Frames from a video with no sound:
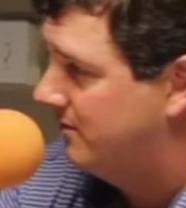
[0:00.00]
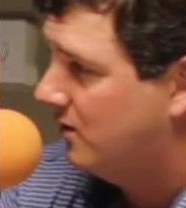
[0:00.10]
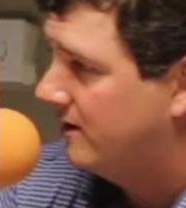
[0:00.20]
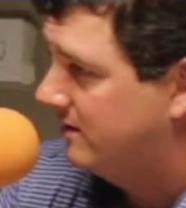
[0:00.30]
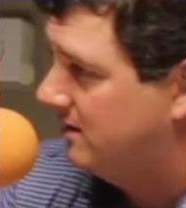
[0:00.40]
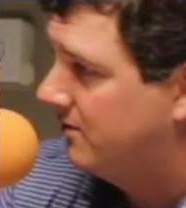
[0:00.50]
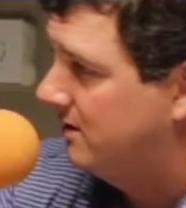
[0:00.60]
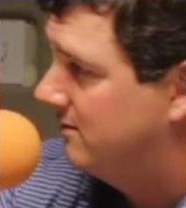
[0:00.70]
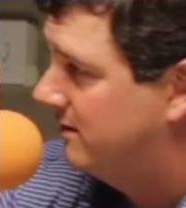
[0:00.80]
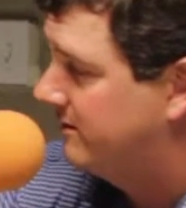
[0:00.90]
of watching the
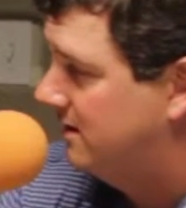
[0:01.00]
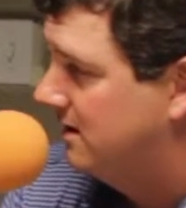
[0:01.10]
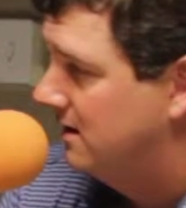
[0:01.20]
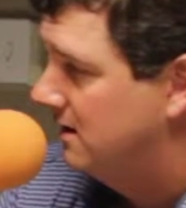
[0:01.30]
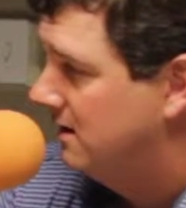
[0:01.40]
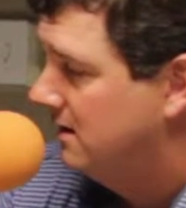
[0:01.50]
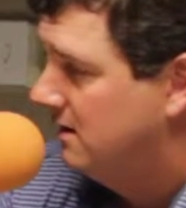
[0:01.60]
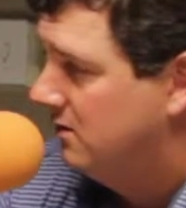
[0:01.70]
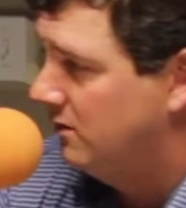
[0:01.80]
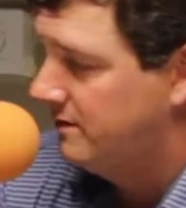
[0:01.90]
transition,
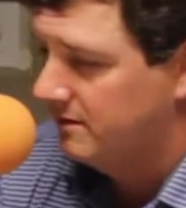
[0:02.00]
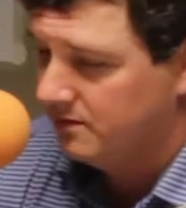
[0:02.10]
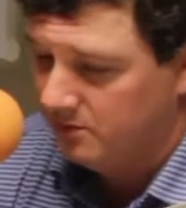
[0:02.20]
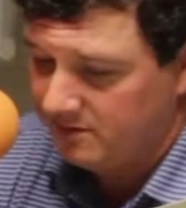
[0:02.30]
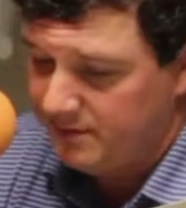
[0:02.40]
which is cool.